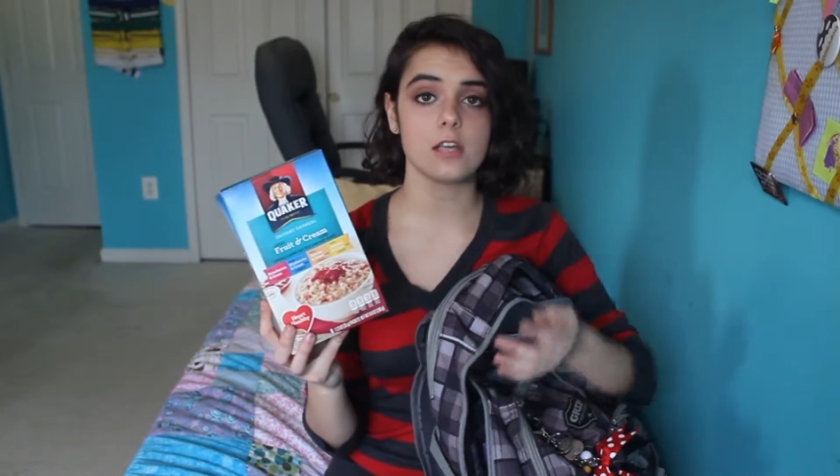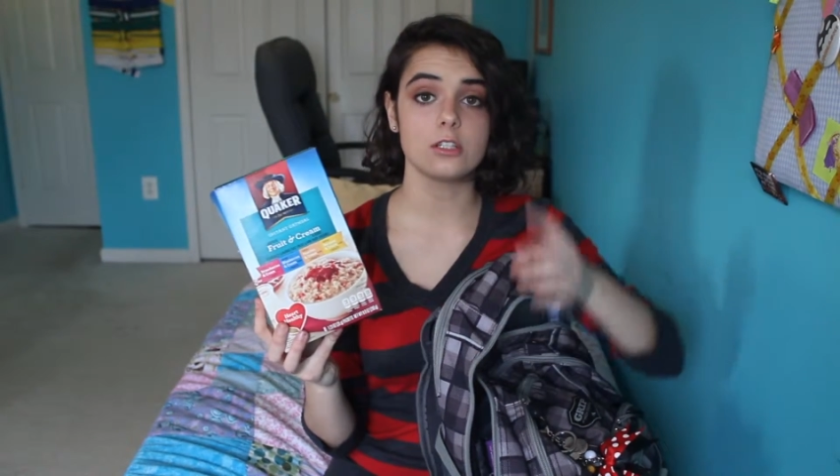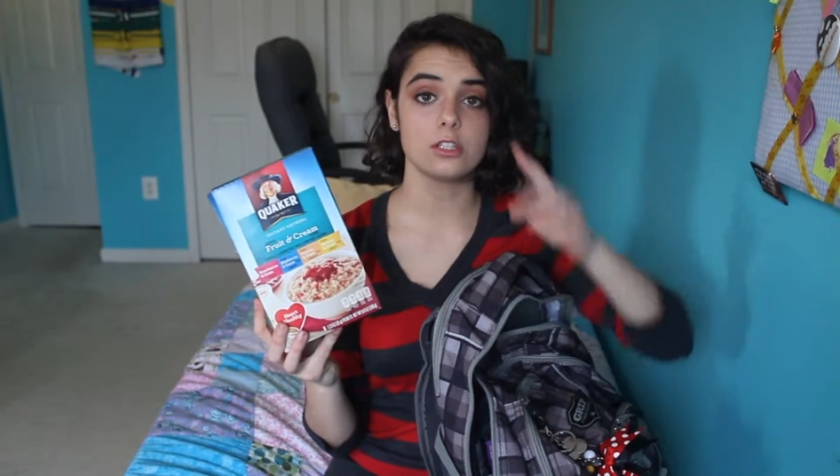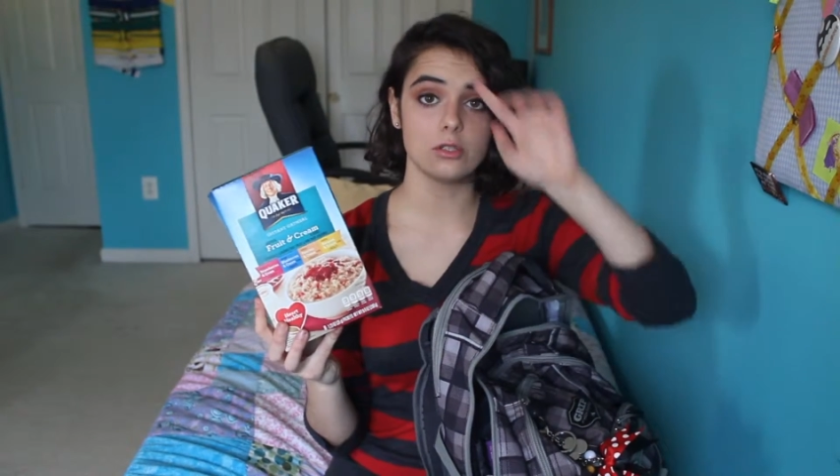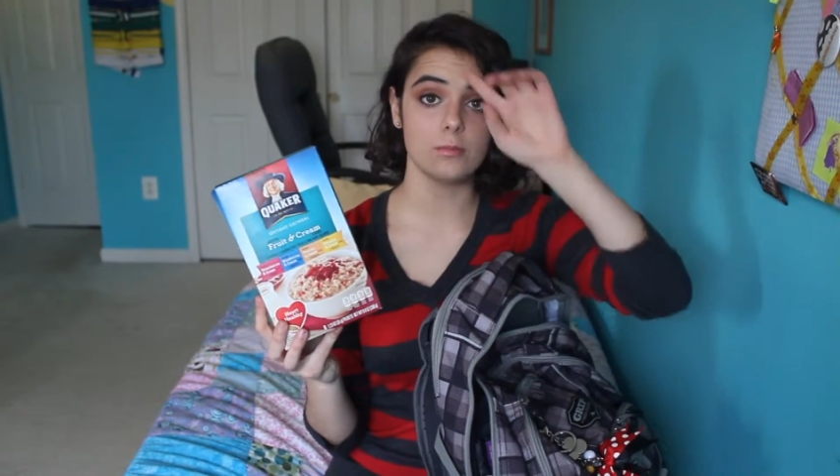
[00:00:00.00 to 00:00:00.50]
are
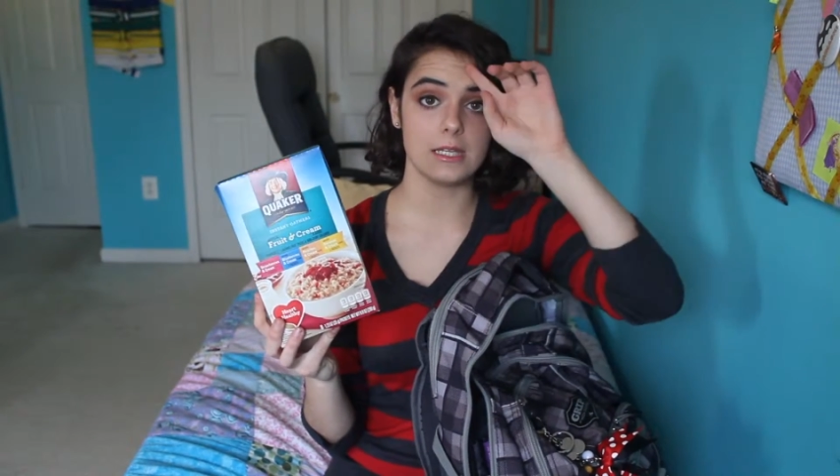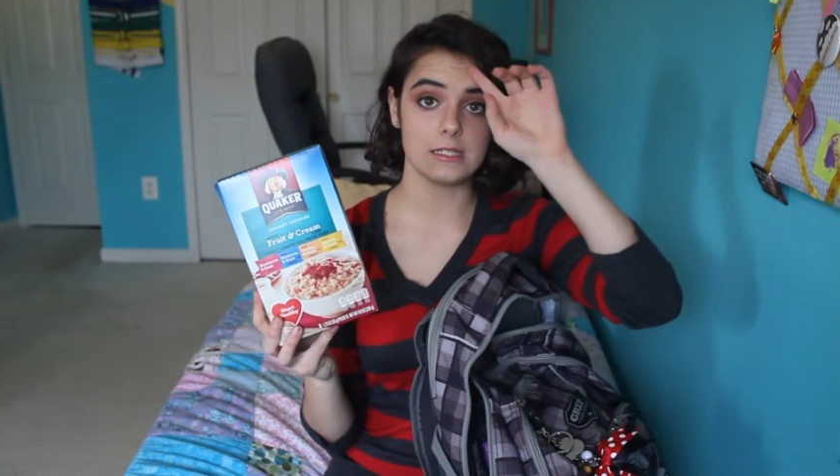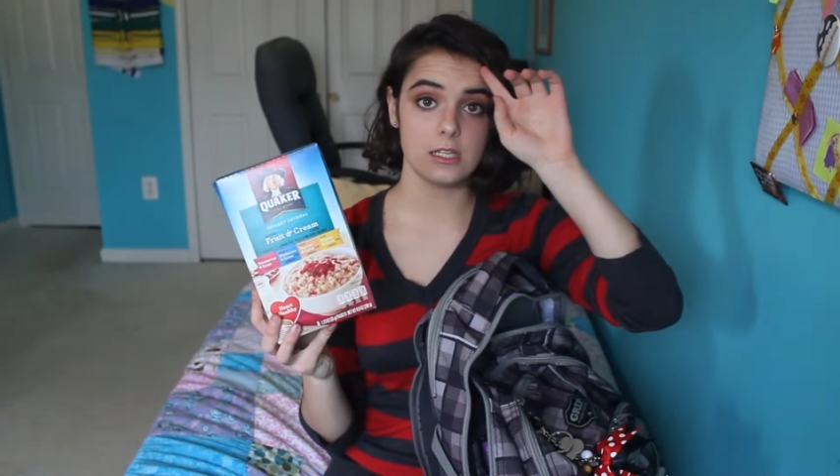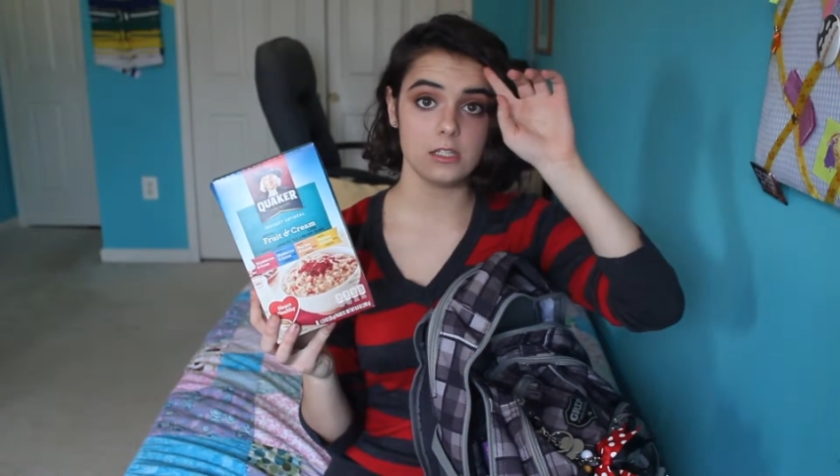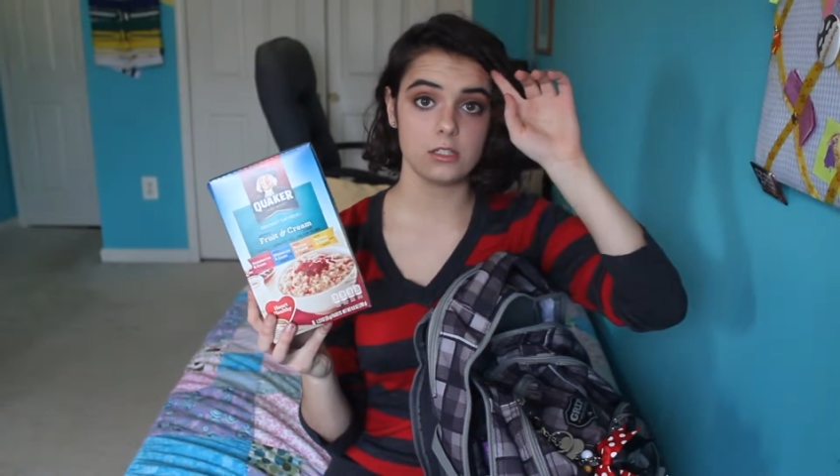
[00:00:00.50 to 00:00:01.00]
too
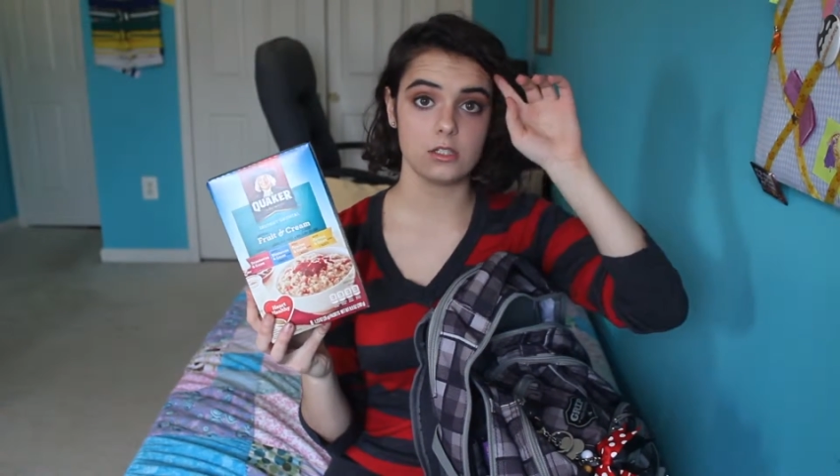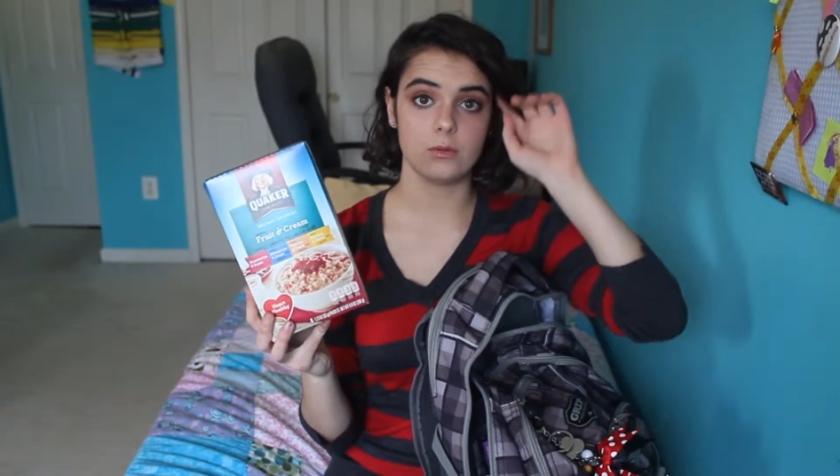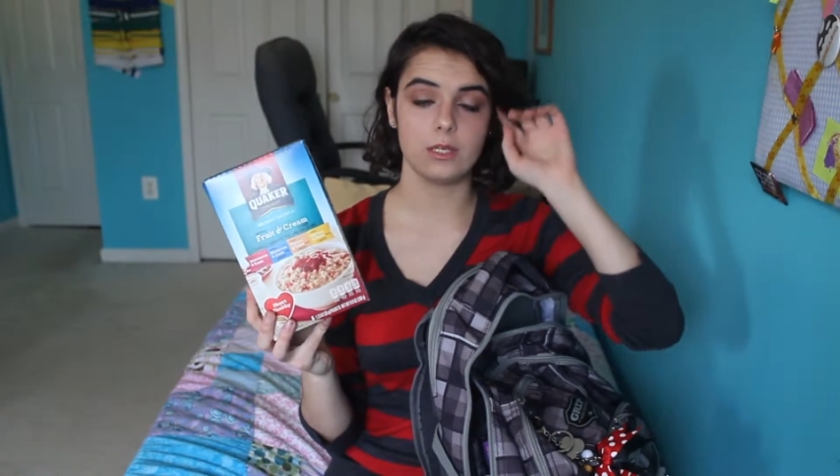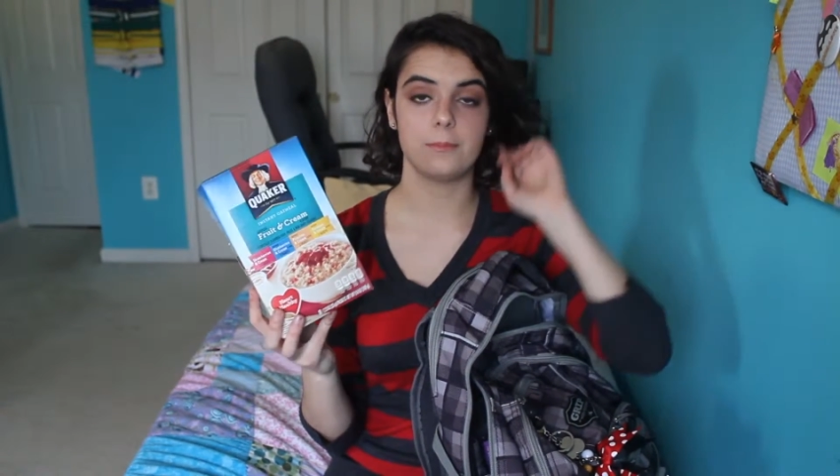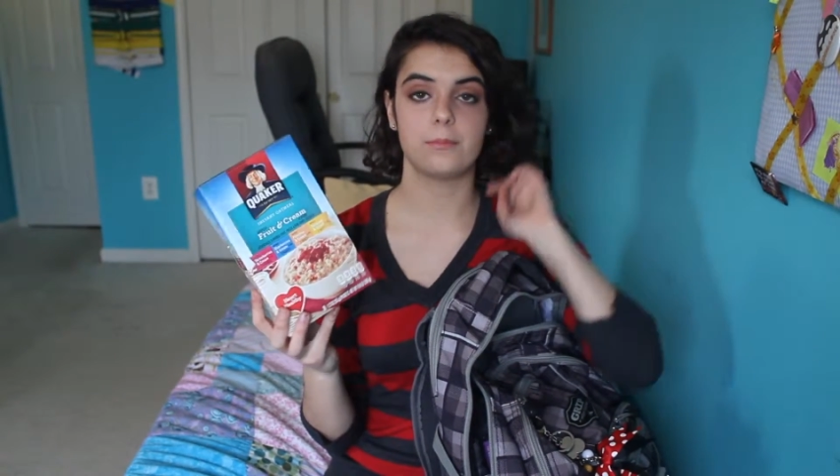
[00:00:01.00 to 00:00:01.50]
busy to
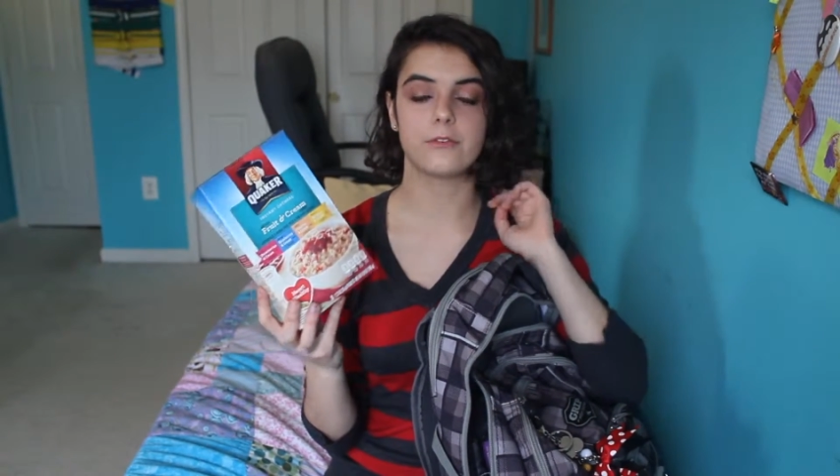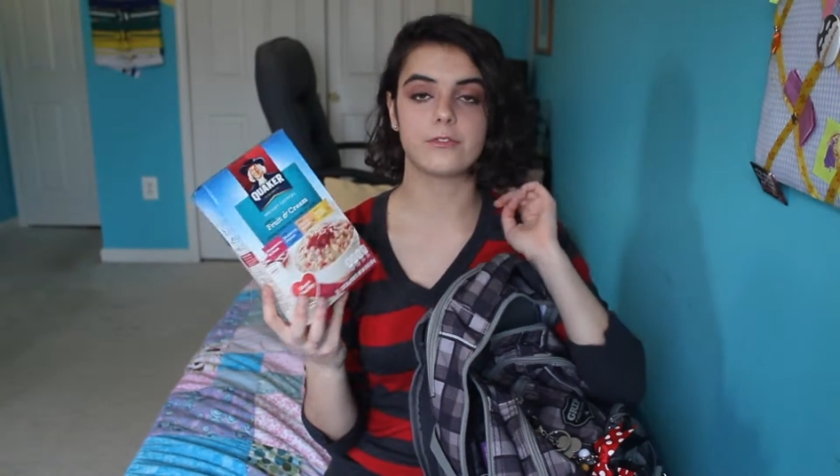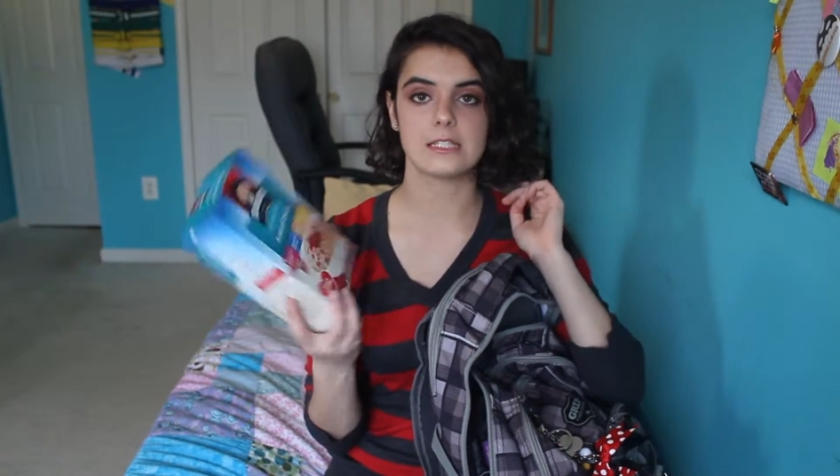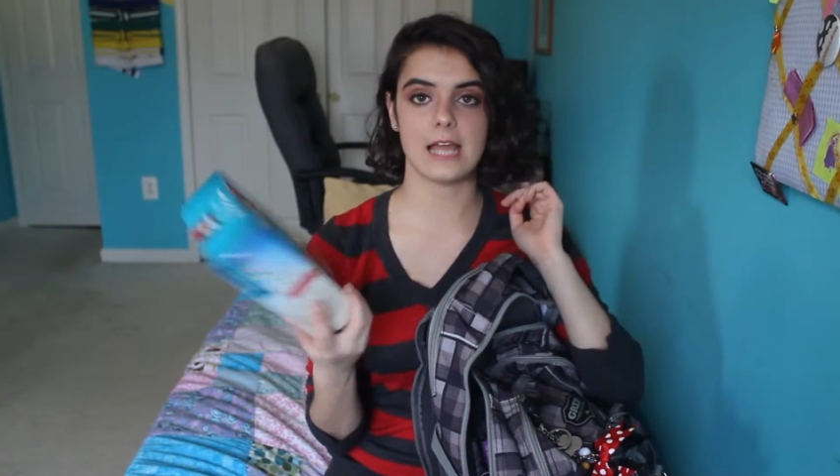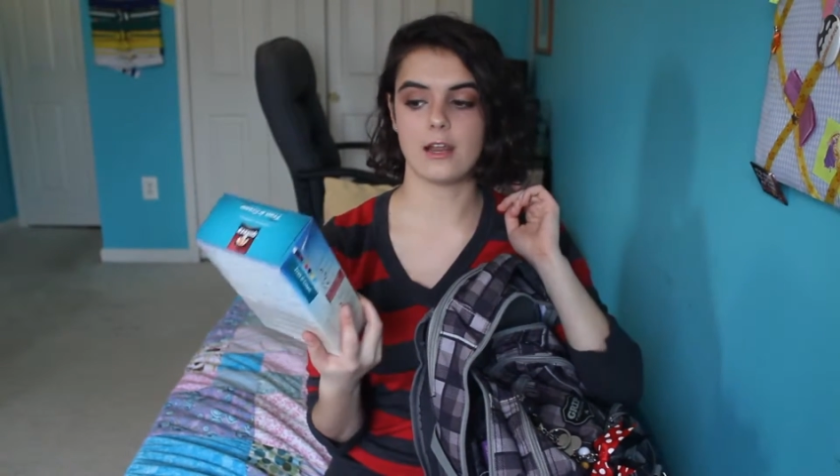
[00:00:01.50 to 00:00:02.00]
eat
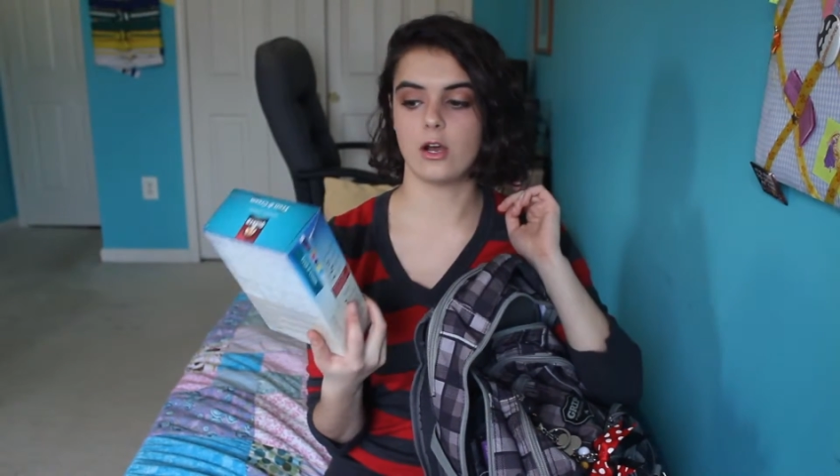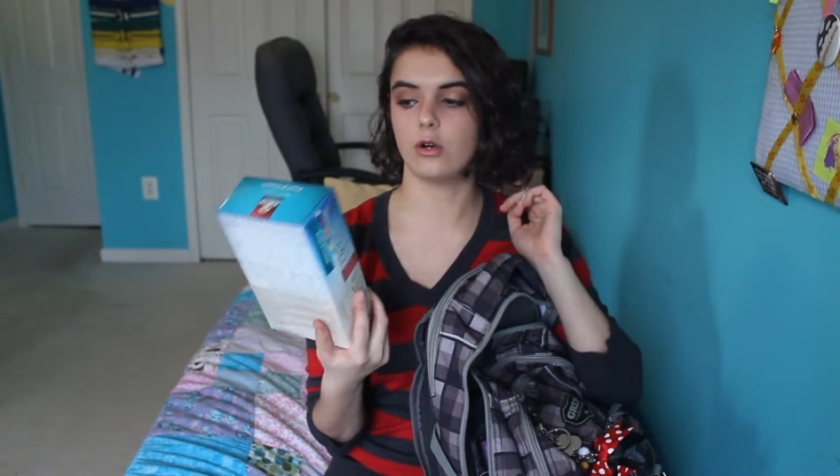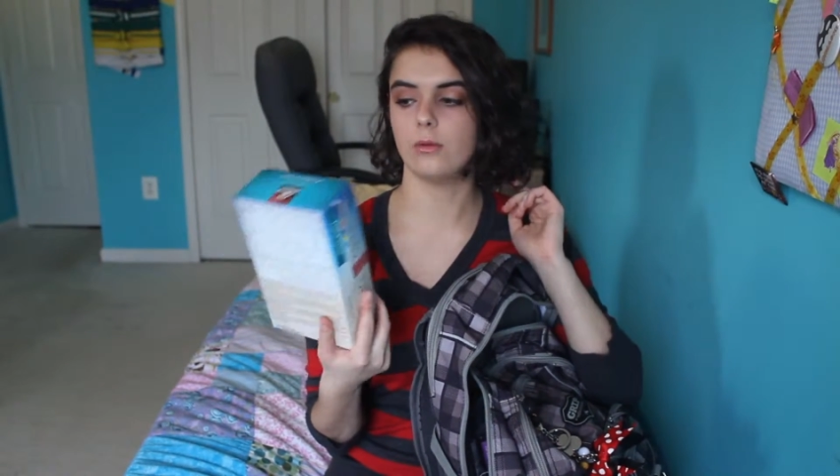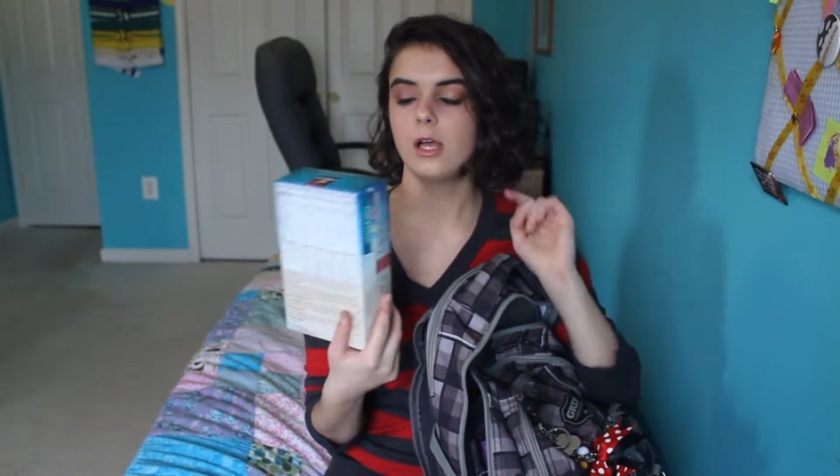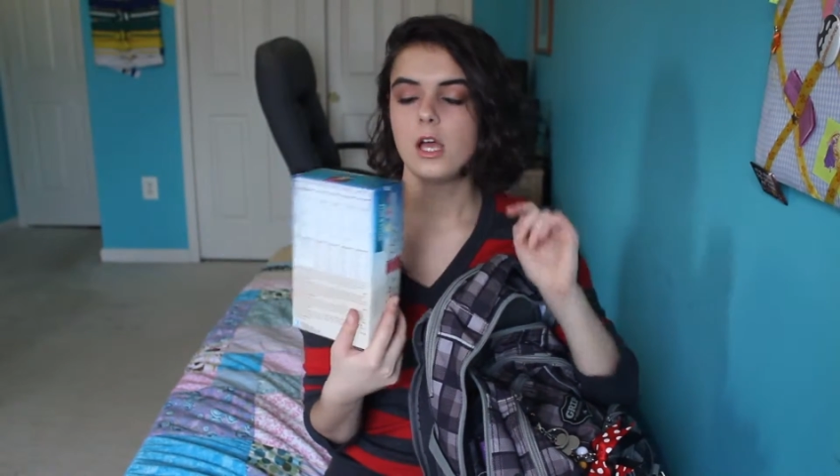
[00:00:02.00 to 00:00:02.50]
breakfast at
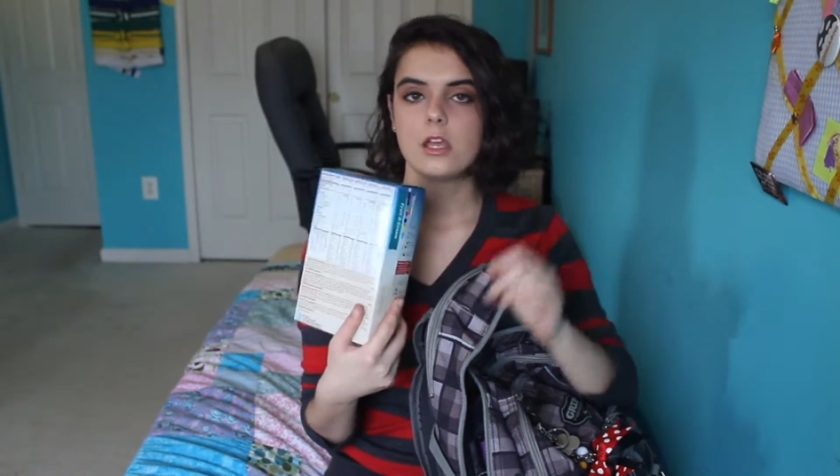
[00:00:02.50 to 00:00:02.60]
home,